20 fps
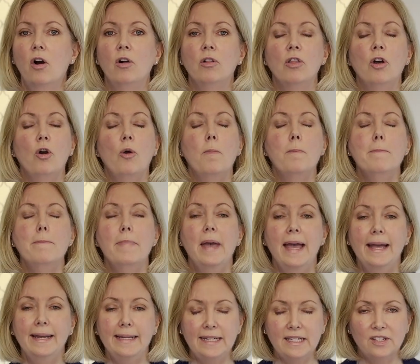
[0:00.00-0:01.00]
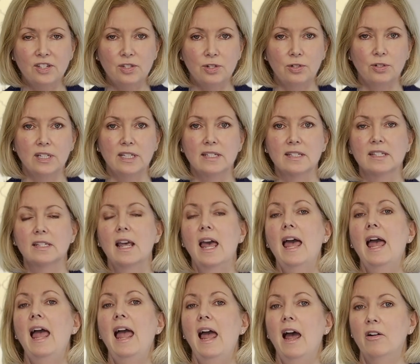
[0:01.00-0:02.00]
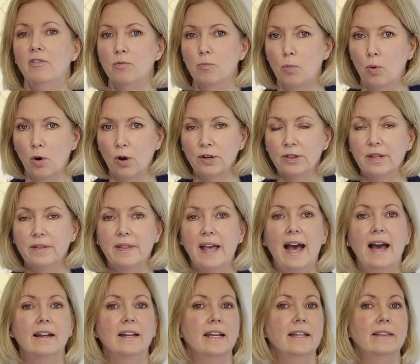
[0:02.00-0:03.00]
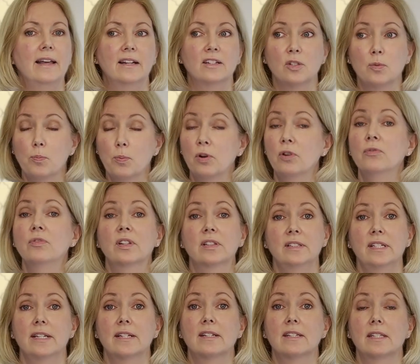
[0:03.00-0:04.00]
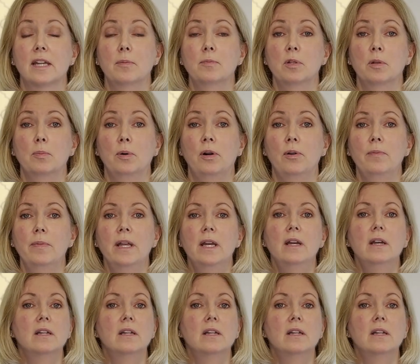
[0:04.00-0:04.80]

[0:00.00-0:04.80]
although many students have more than that, and that is perfectly acceptable.